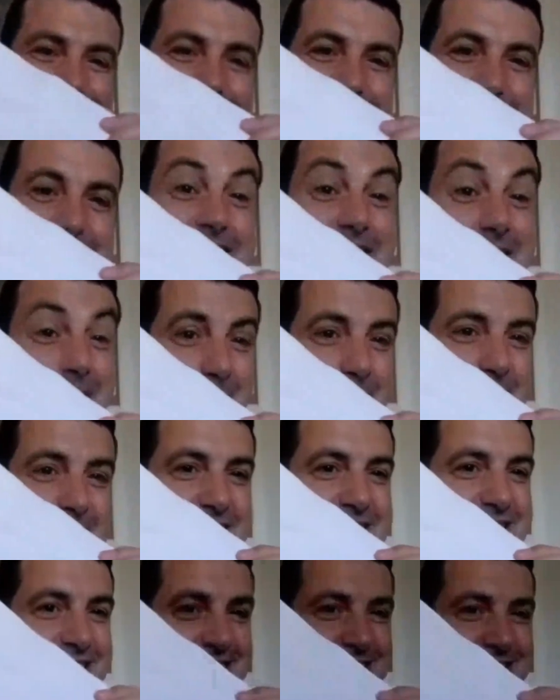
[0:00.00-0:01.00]

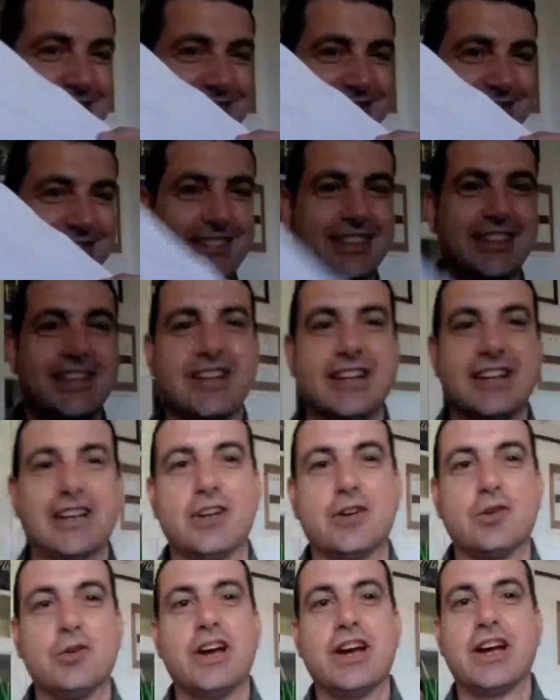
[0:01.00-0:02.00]
Napkin
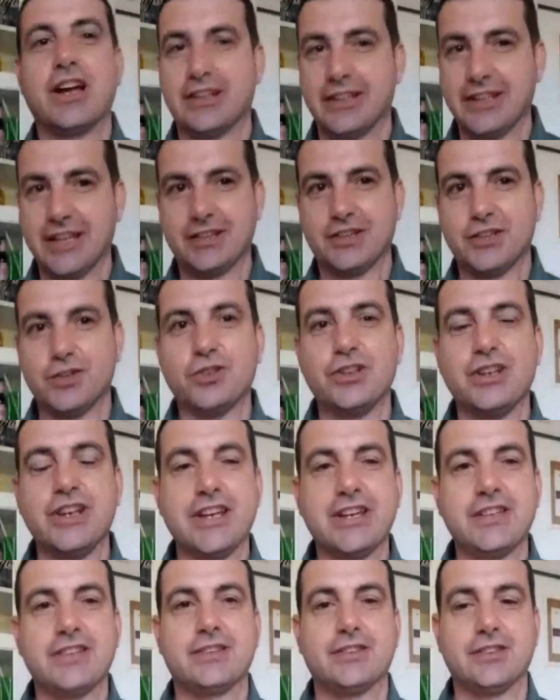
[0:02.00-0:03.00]
that you
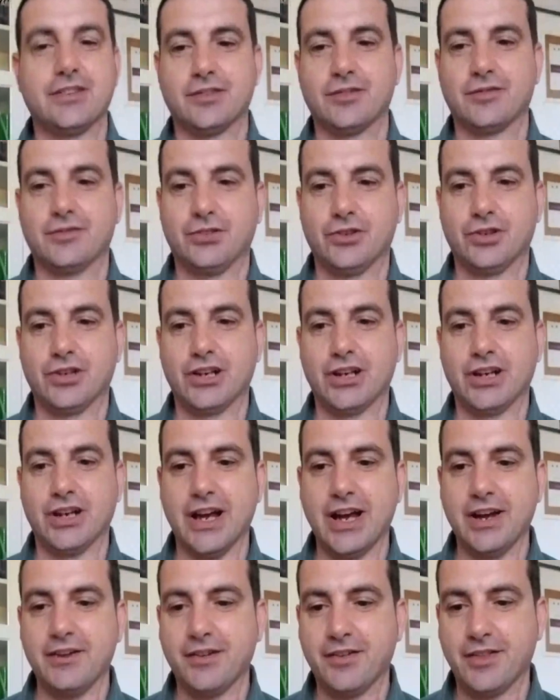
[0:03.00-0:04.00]
need for
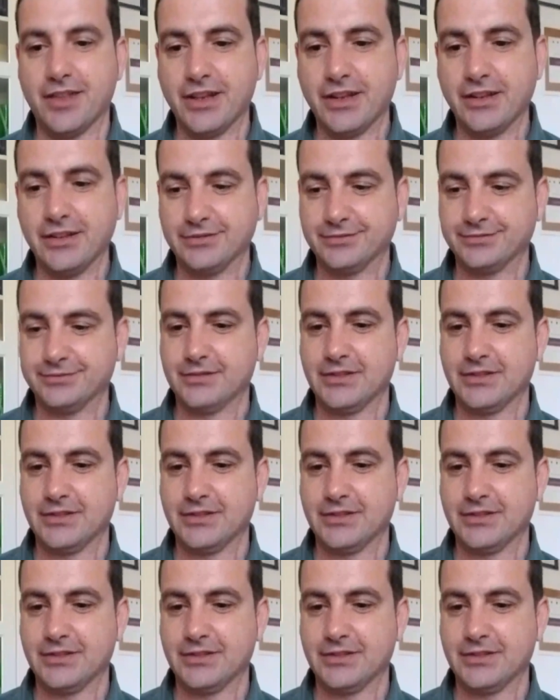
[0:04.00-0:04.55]
everything.